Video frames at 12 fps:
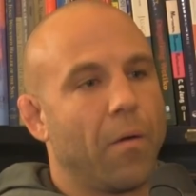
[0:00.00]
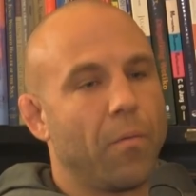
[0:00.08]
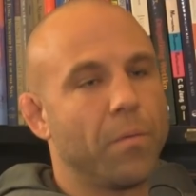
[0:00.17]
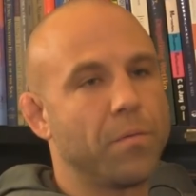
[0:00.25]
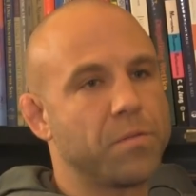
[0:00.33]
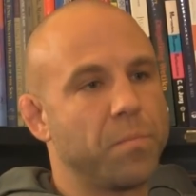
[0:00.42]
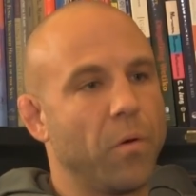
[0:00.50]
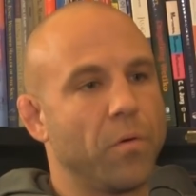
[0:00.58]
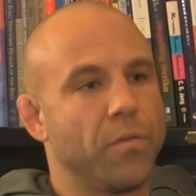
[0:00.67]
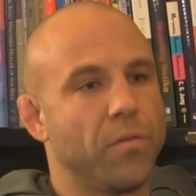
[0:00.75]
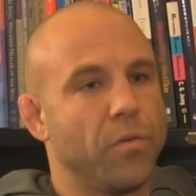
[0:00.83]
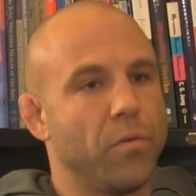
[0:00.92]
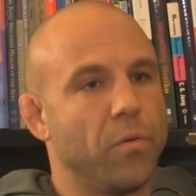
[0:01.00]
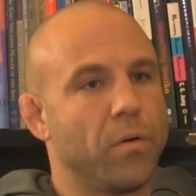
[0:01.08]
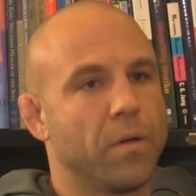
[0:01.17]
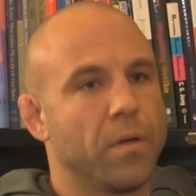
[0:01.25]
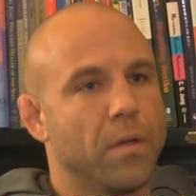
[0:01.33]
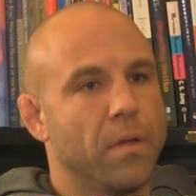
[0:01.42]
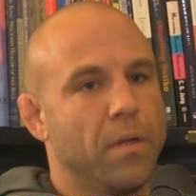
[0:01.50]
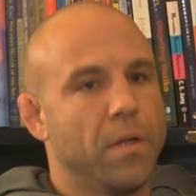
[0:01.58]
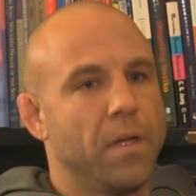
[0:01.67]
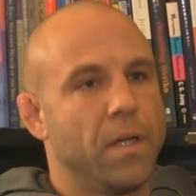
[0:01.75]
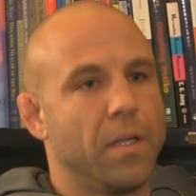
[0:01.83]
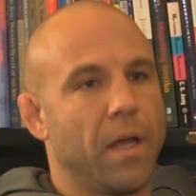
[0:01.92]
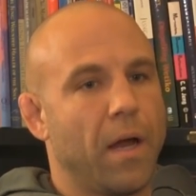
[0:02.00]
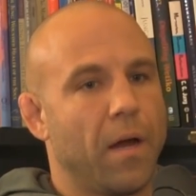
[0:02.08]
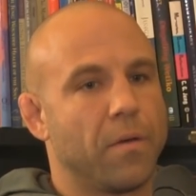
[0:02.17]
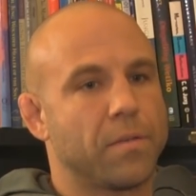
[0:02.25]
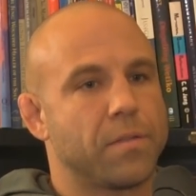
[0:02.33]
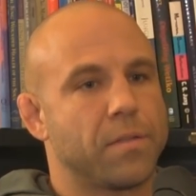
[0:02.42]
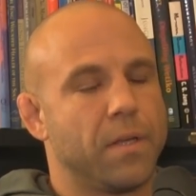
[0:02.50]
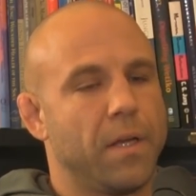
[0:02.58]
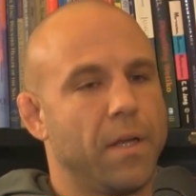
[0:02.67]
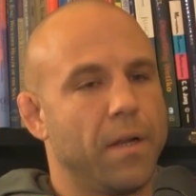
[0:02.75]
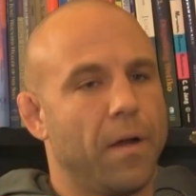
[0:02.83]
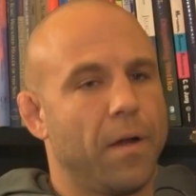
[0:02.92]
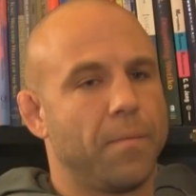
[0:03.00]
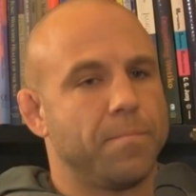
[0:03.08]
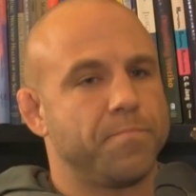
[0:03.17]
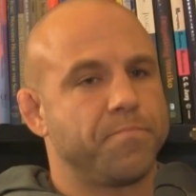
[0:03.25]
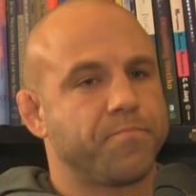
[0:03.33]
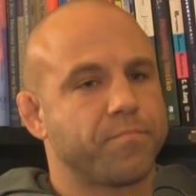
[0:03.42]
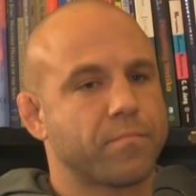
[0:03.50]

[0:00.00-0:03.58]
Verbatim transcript: how we were spoken to in the house. And um,